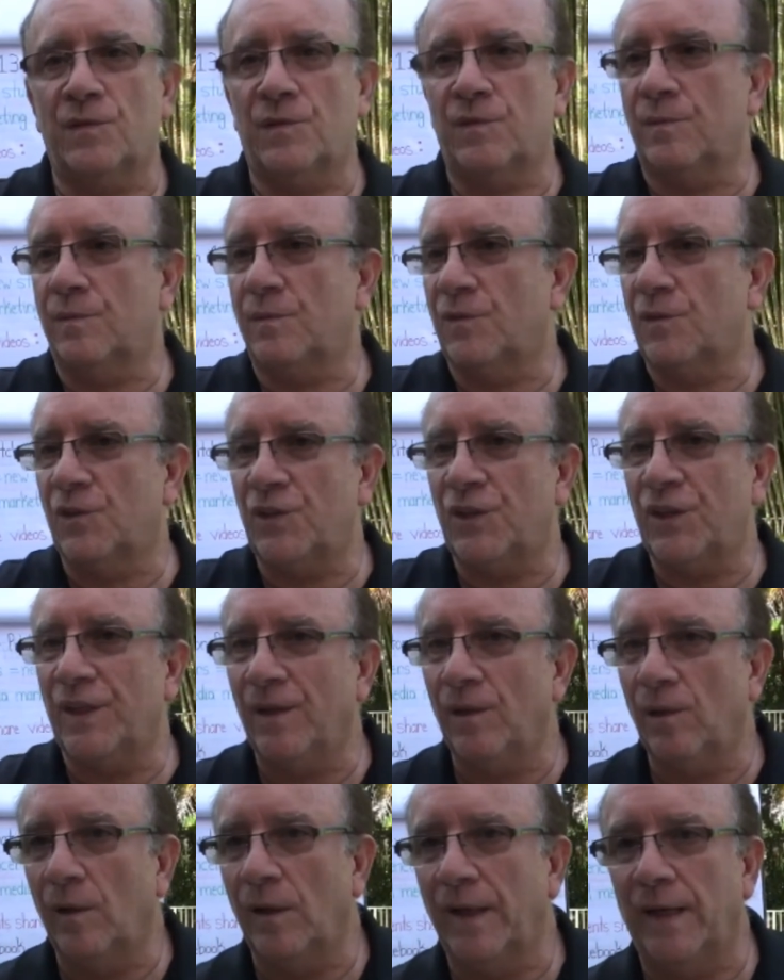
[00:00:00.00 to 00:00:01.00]

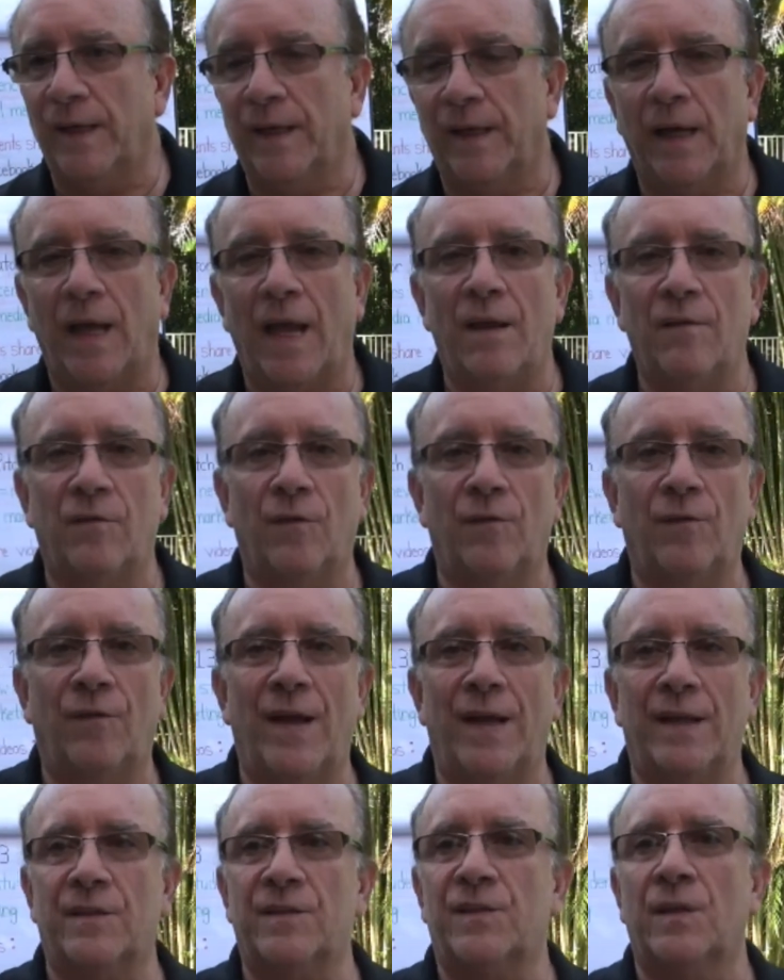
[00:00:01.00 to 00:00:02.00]
Cheerleading have
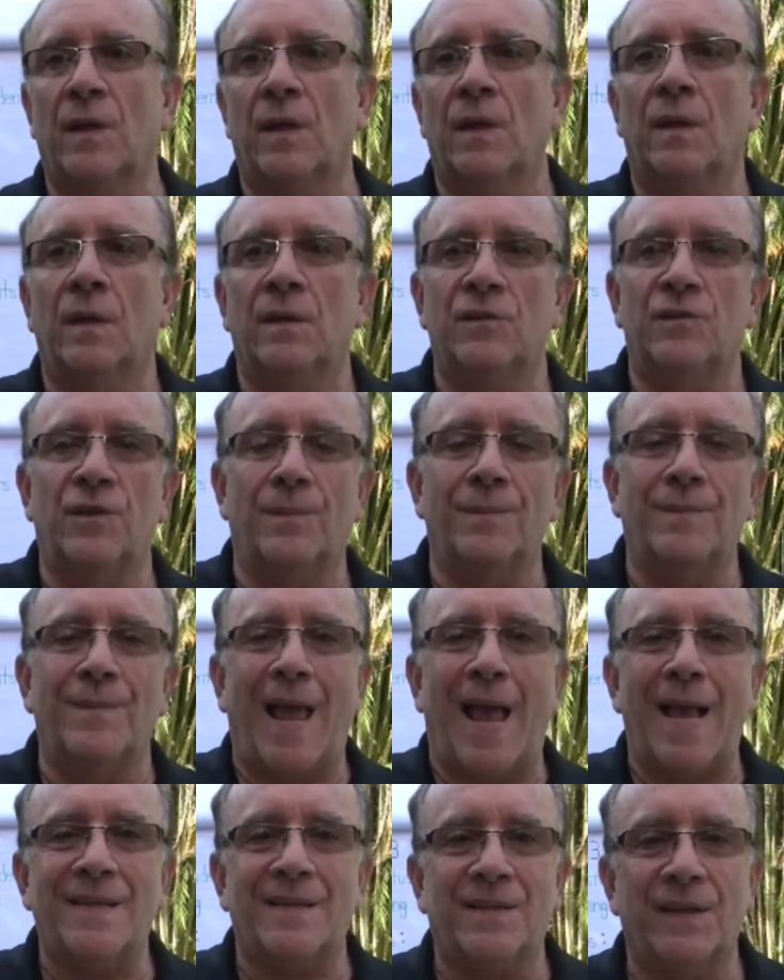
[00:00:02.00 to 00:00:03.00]
events.
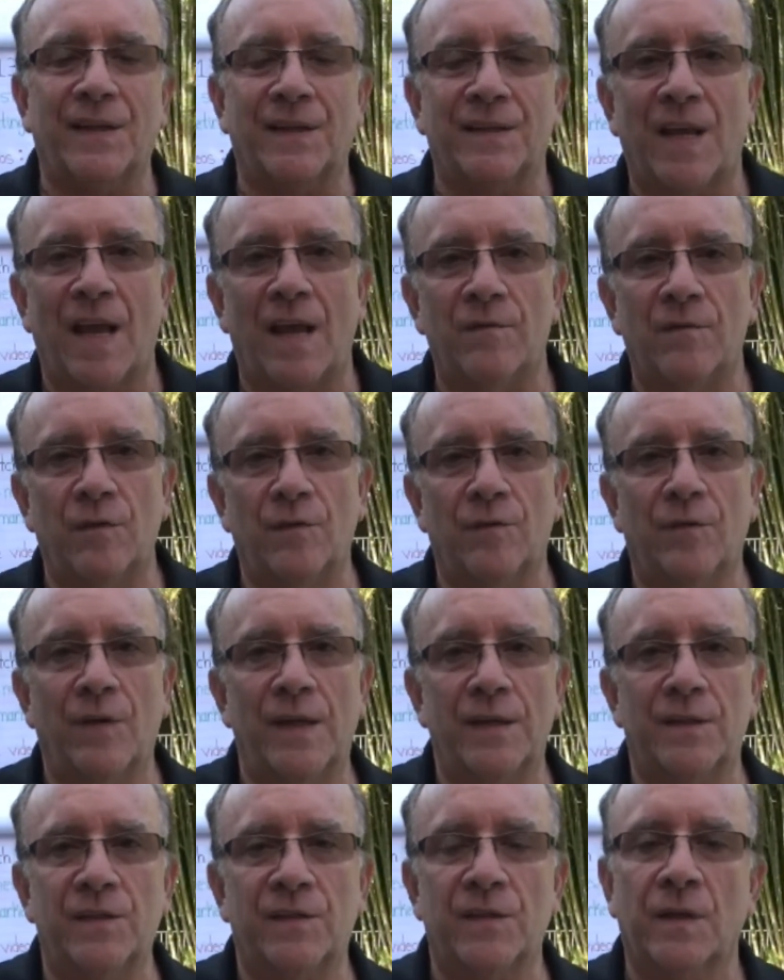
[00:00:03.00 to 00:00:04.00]
Gymnastics have
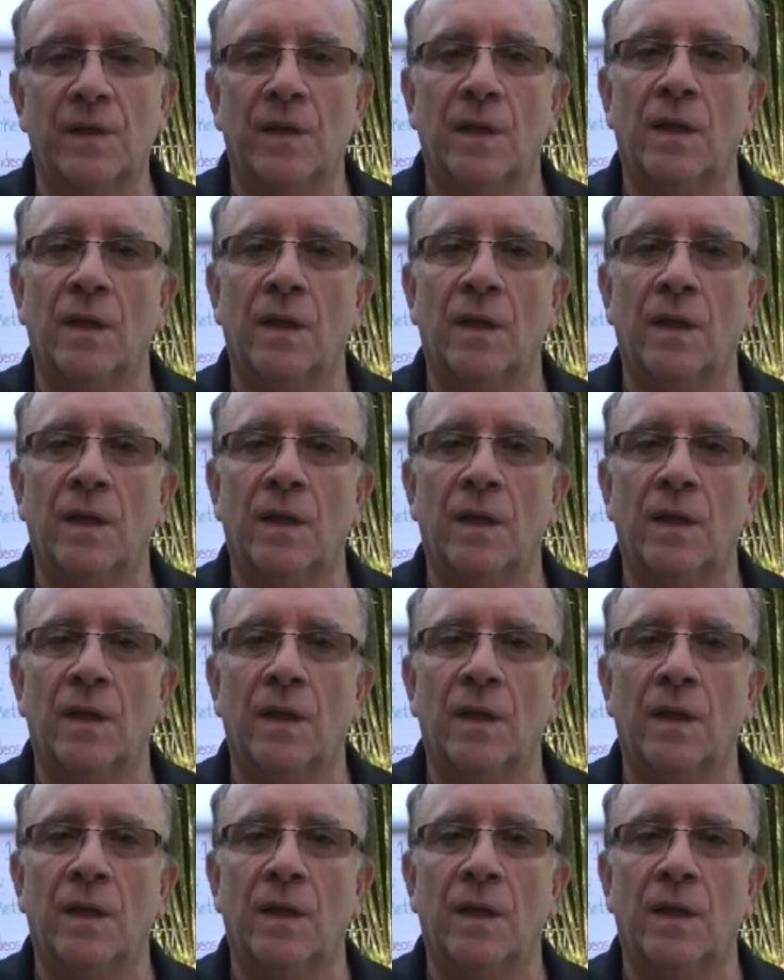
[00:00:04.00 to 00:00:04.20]
events.